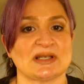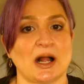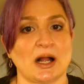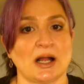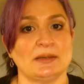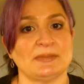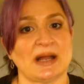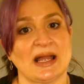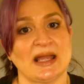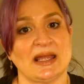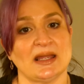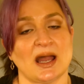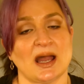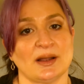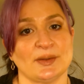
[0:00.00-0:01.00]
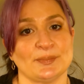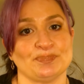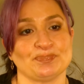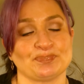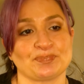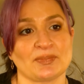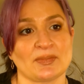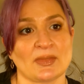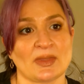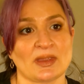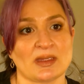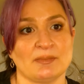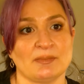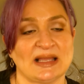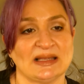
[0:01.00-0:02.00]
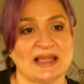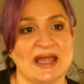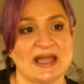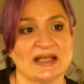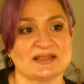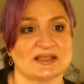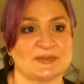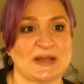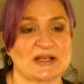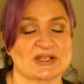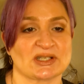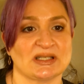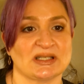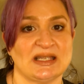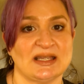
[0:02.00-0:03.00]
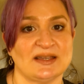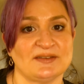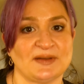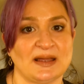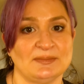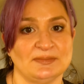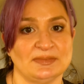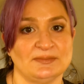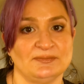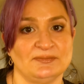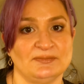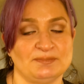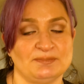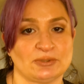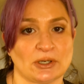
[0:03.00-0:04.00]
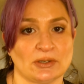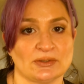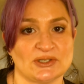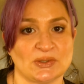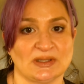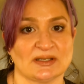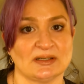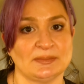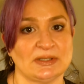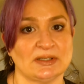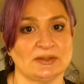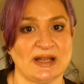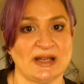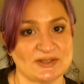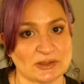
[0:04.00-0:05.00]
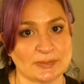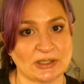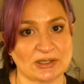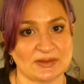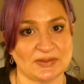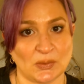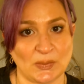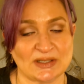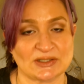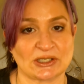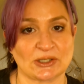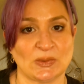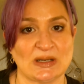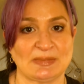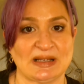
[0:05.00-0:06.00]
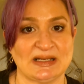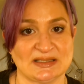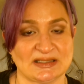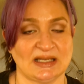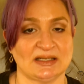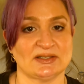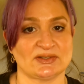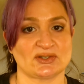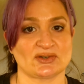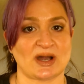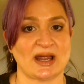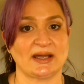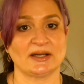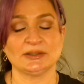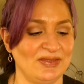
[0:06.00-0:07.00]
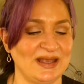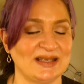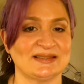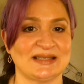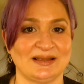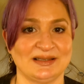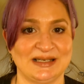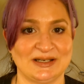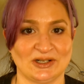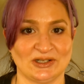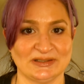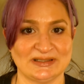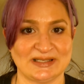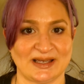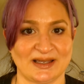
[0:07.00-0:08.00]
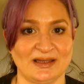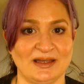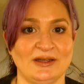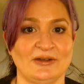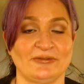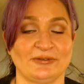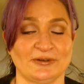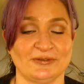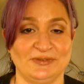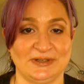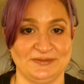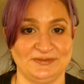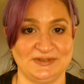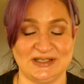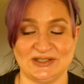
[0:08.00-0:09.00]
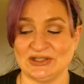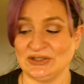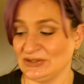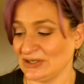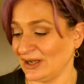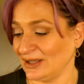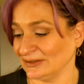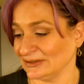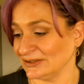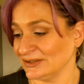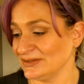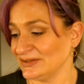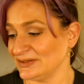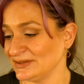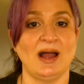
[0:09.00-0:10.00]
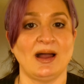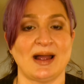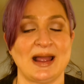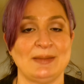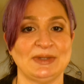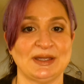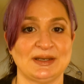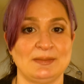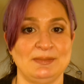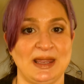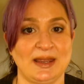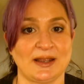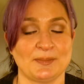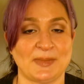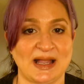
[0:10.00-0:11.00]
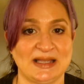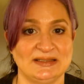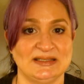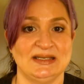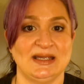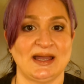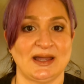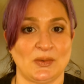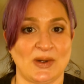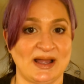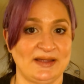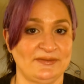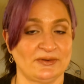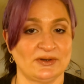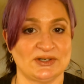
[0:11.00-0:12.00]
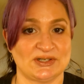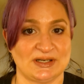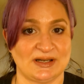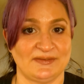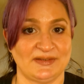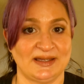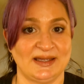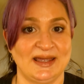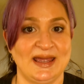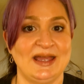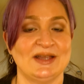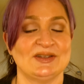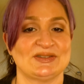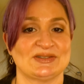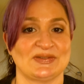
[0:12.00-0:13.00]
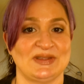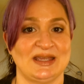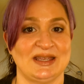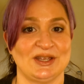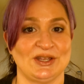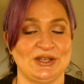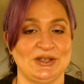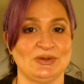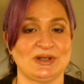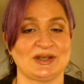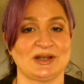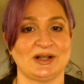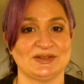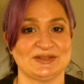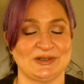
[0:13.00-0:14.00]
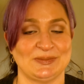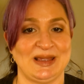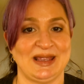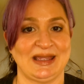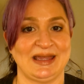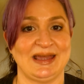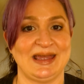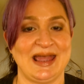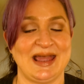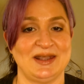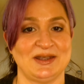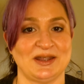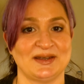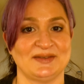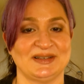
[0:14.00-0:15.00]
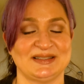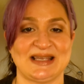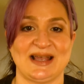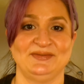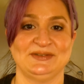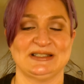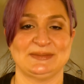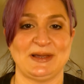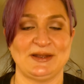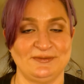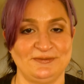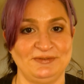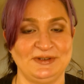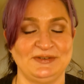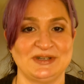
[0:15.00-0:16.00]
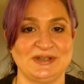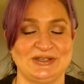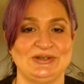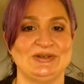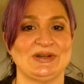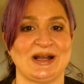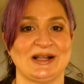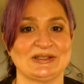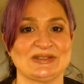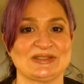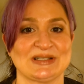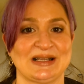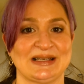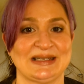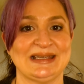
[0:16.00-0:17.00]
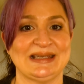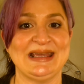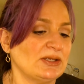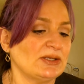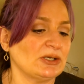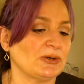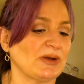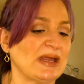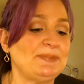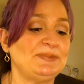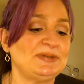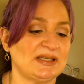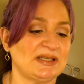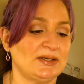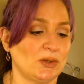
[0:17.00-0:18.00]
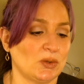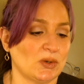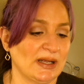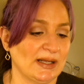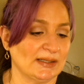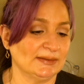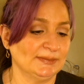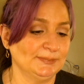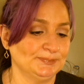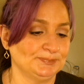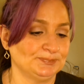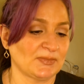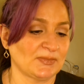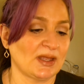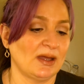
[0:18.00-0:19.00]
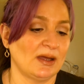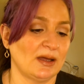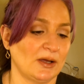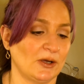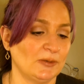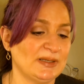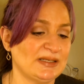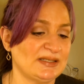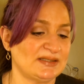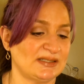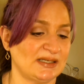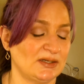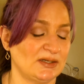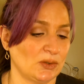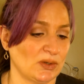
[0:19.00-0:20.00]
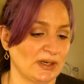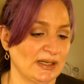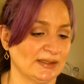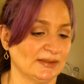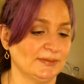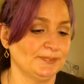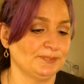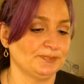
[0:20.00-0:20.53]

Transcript: on my my legs, especially if I'm prone to a little bit of razor burn in the winter when my skin is drier. They sell it at Ulta for $52. I'm gonna make my DIY version of it so that you can also make it and none of us have to spend $52 on it. Grapeseed oil, jojoba seed oil,